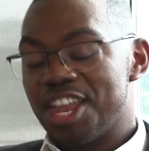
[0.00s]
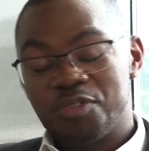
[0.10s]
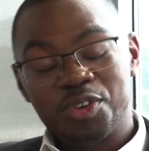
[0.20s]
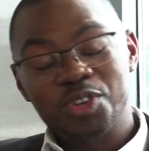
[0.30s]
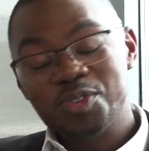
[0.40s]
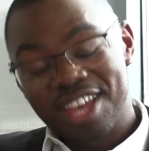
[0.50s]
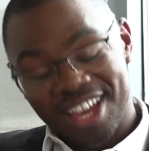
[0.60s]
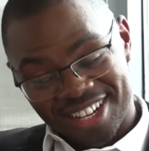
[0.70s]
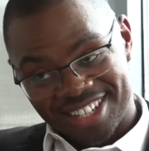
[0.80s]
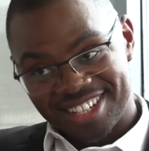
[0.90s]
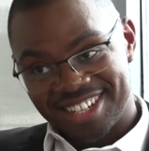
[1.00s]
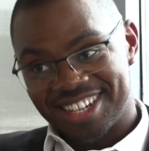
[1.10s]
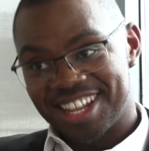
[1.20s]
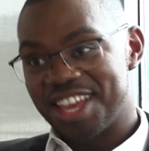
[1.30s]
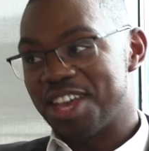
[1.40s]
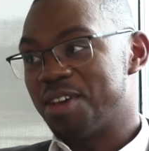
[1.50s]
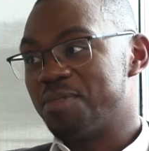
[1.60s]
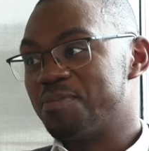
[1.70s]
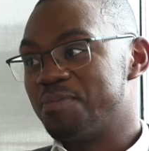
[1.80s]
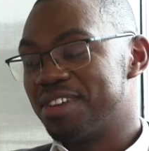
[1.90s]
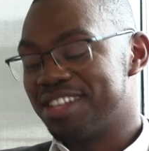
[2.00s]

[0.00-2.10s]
And if we do that um,